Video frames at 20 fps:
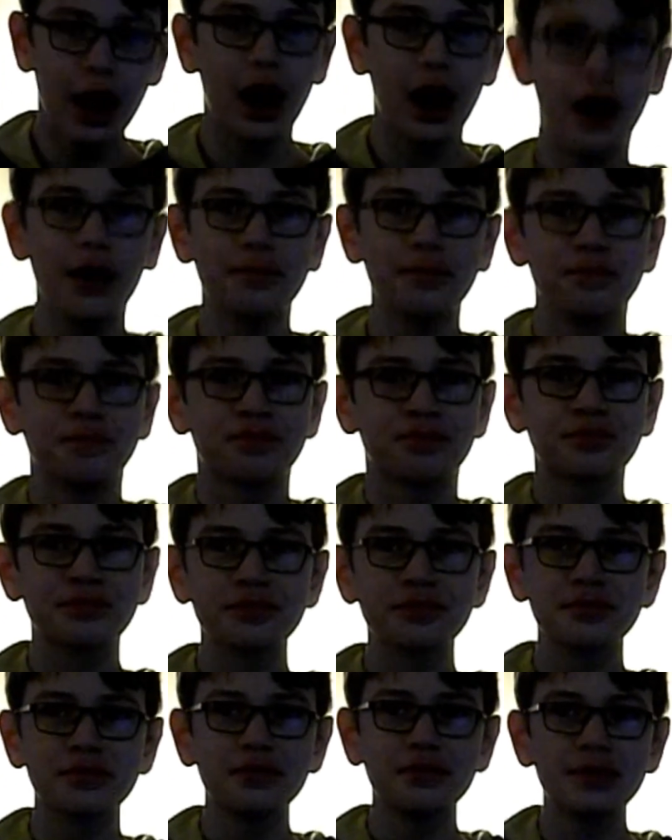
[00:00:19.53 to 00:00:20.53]
Um,
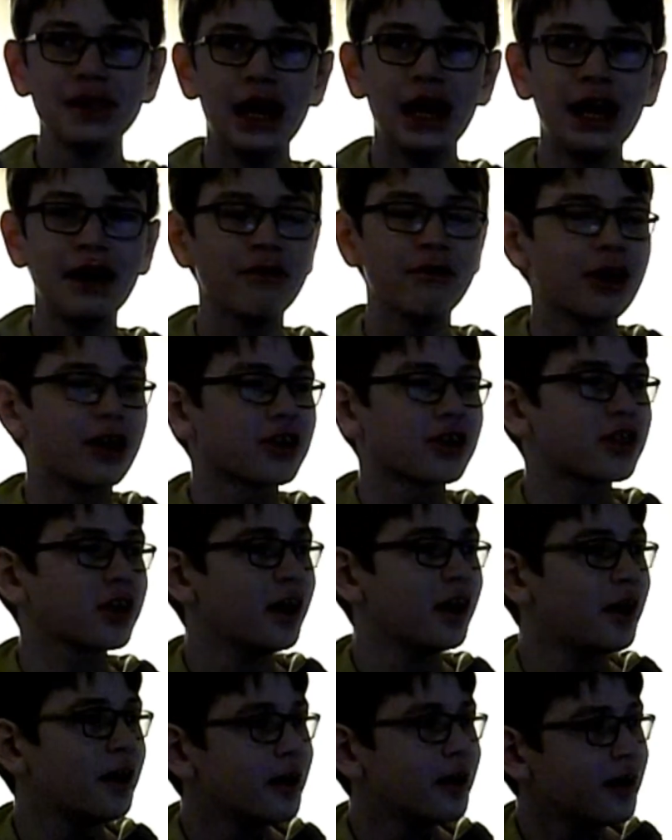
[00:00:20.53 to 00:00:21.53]
anyways,
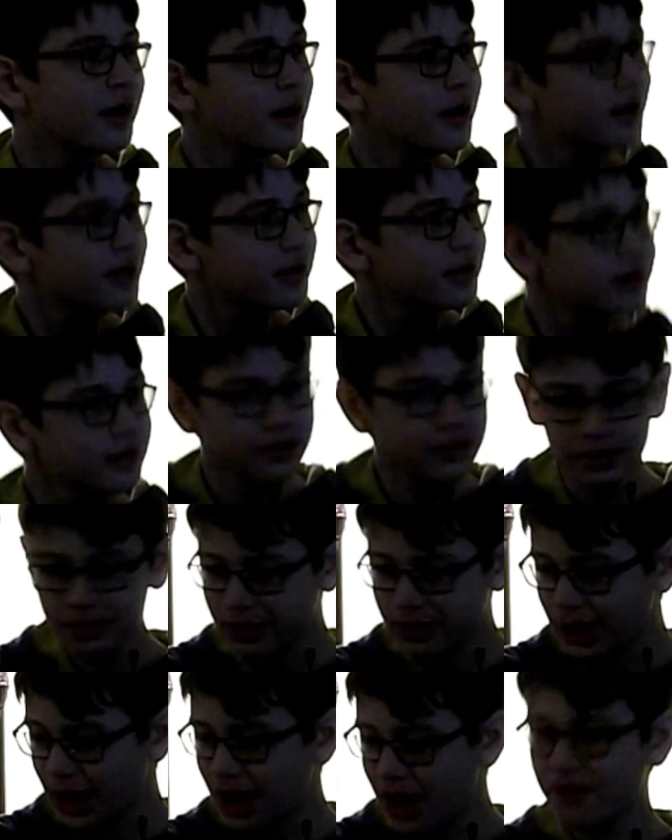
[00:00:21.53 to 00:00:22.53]

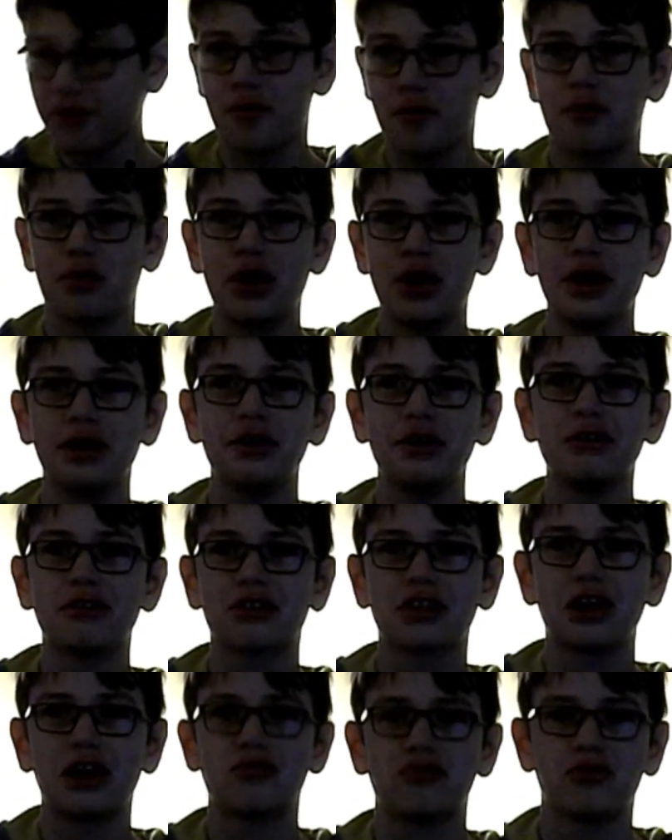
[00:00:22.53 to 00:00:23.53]
today I have a brand new
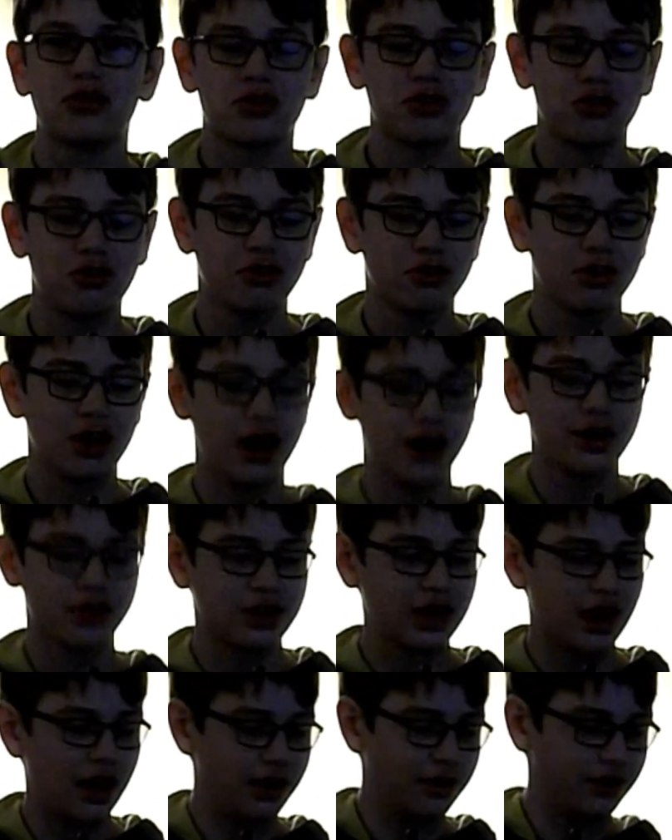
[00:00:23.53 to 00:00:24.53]
schedule to show you
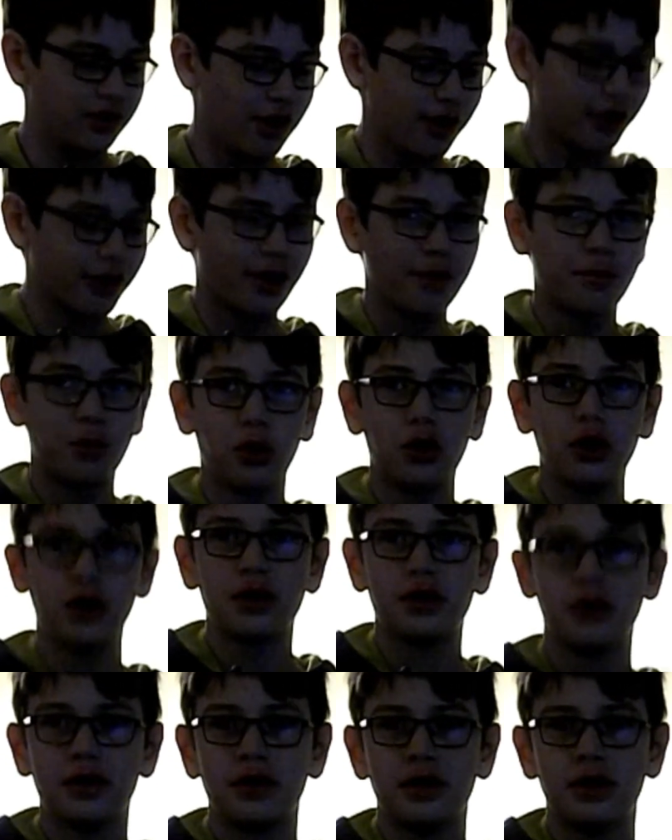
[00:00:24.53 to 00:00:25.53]
guys that, knock on
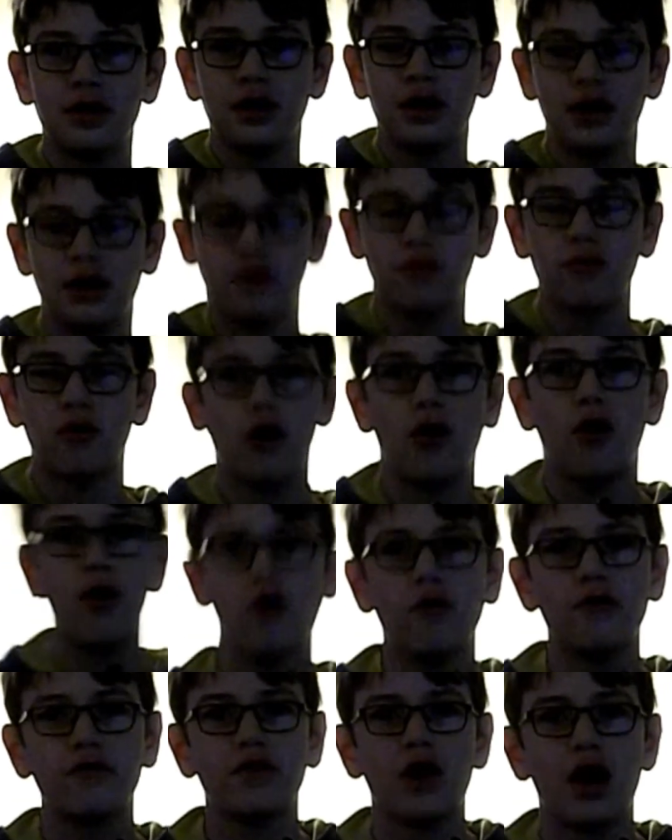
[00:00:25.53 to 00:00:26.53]
wood, will
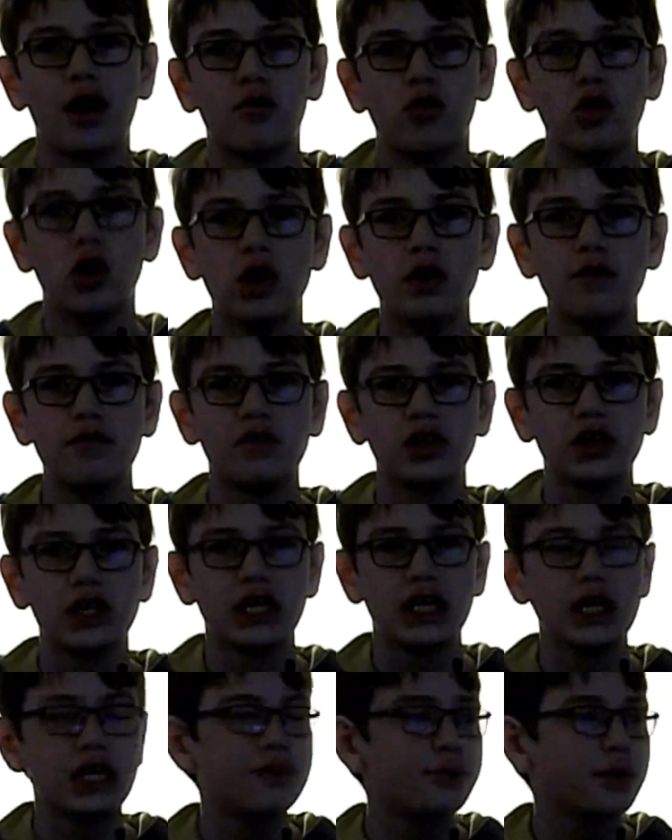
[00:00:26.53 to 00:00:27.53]
hope I will
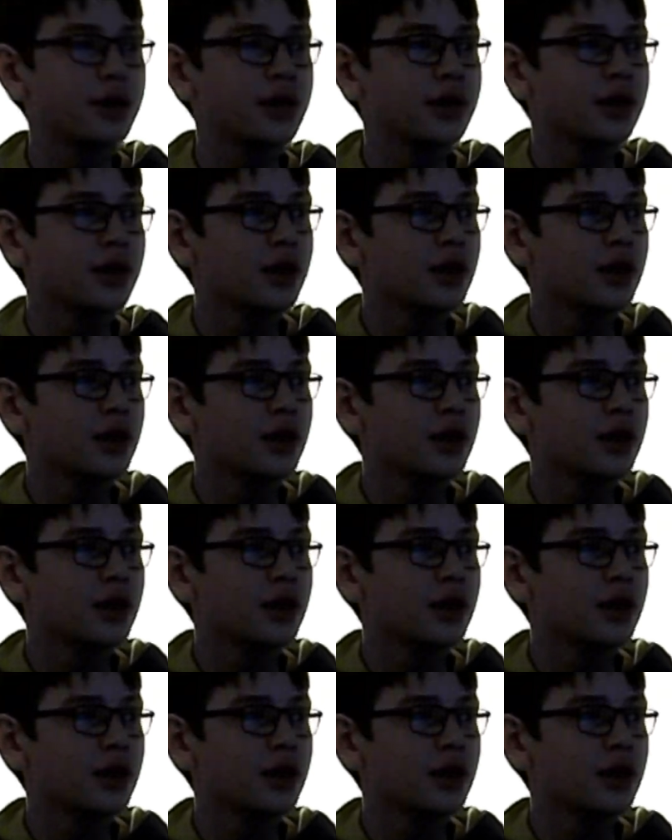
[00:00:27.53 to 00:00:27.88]
hopefully keep.